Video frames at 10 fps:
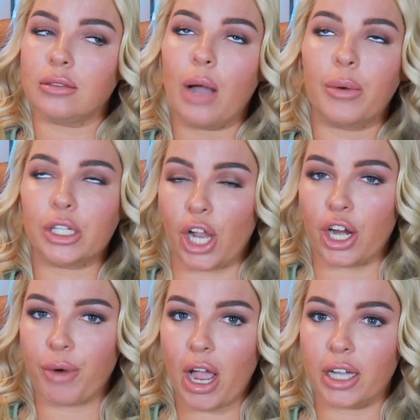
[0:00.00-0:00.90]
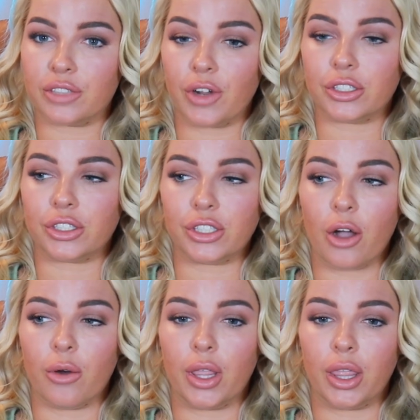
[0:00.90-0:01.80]
I want to try your products first,
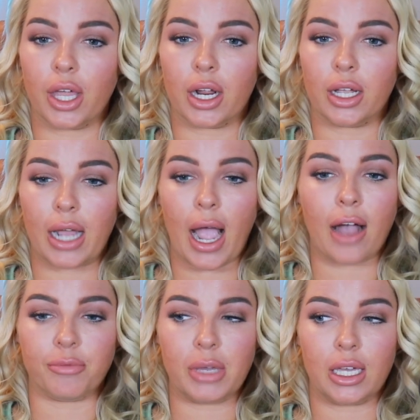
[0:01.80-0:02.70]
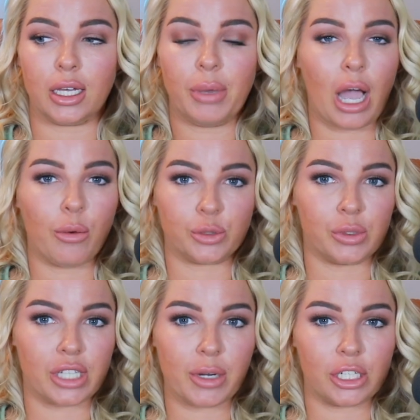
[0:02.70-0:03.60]
so they're going to have me pick out which ones
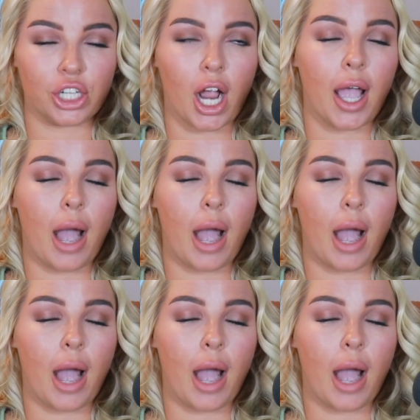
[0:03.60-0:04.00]
I want to try.